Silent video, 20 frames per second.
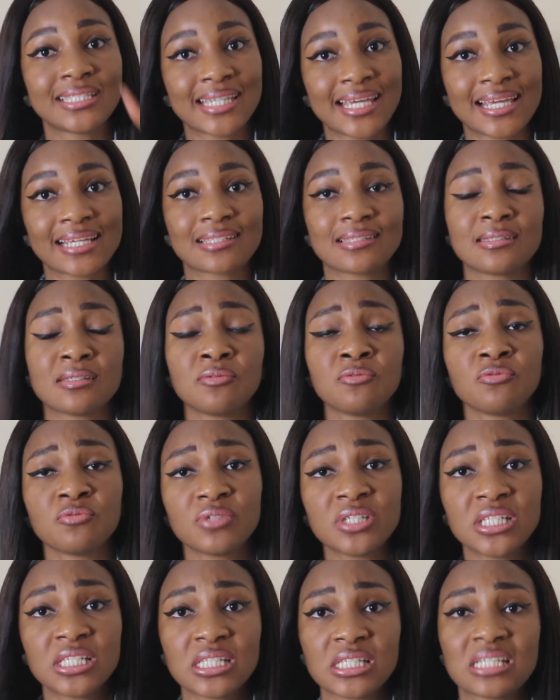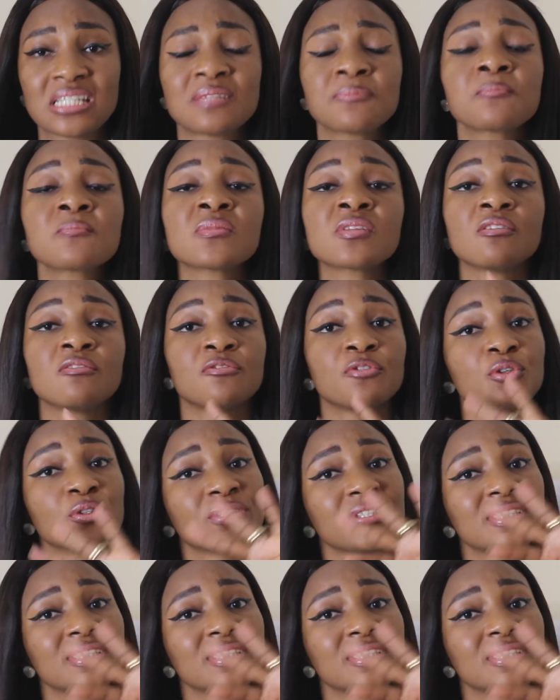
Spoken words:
text and reading, for the